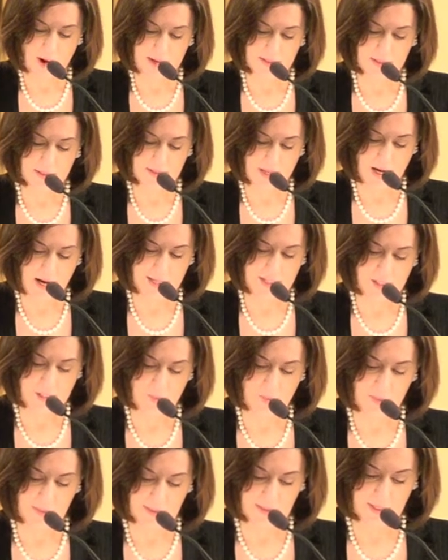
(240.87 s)
and
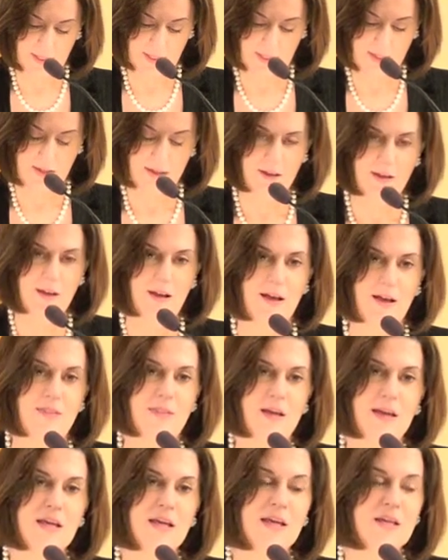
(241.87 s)
recognized ability
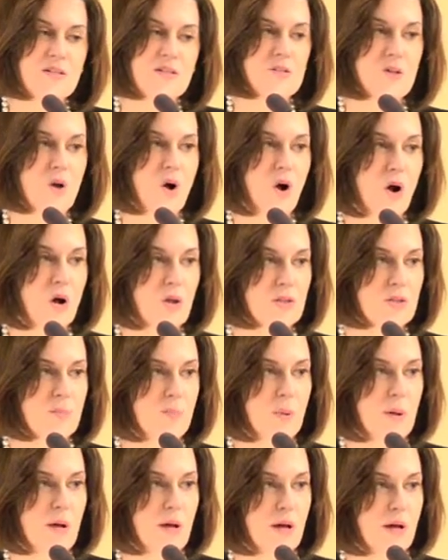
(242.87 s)
that he is
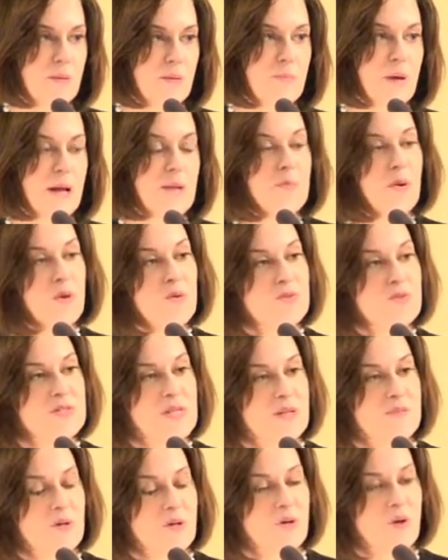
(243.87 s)
called upon by
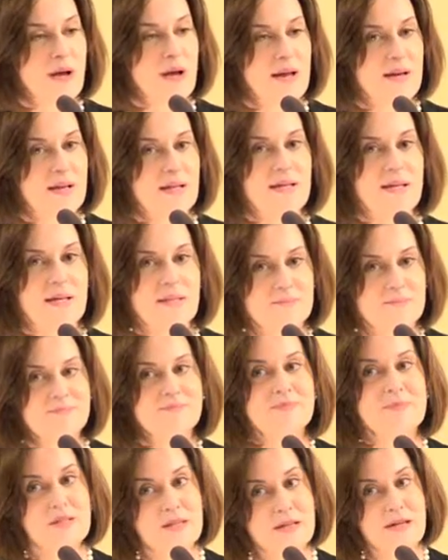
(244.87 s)
both Democratic and,